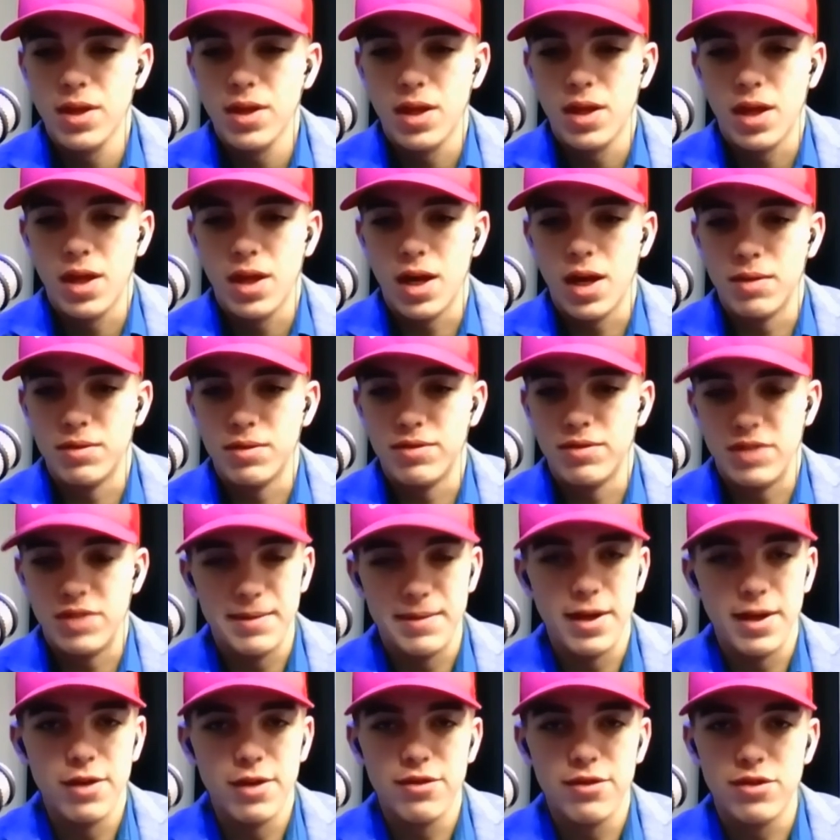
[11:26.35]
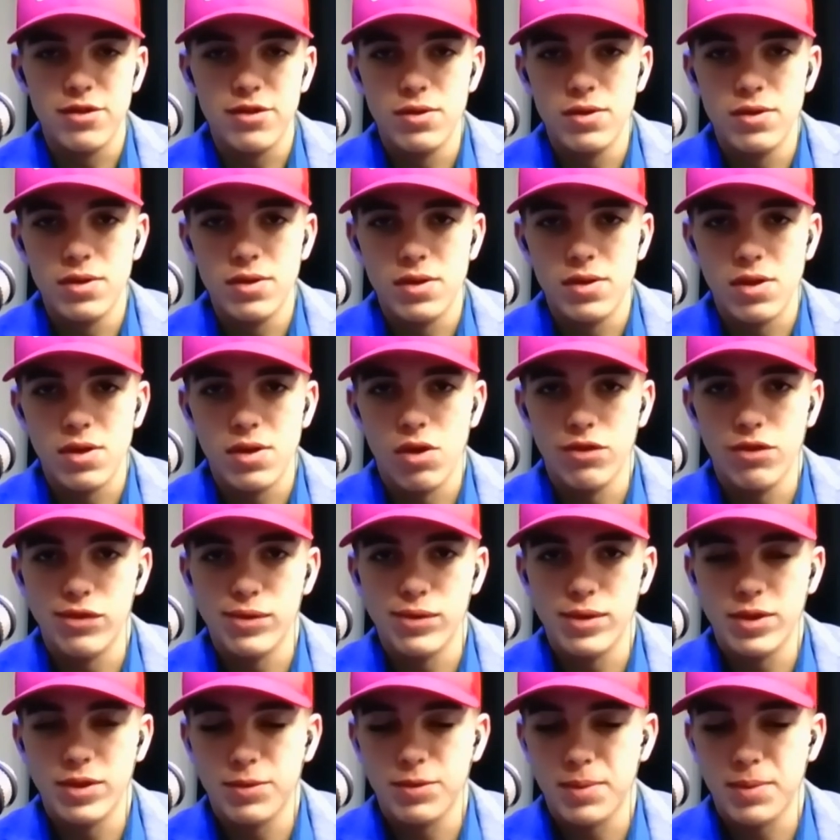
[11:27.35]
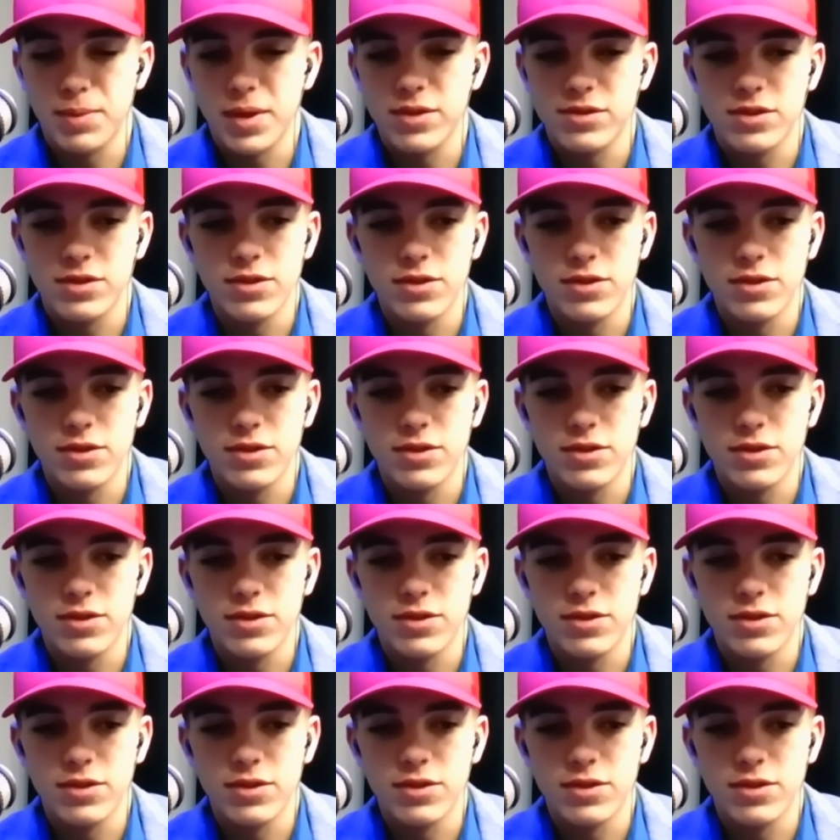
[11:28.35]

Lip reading: A female student also expressed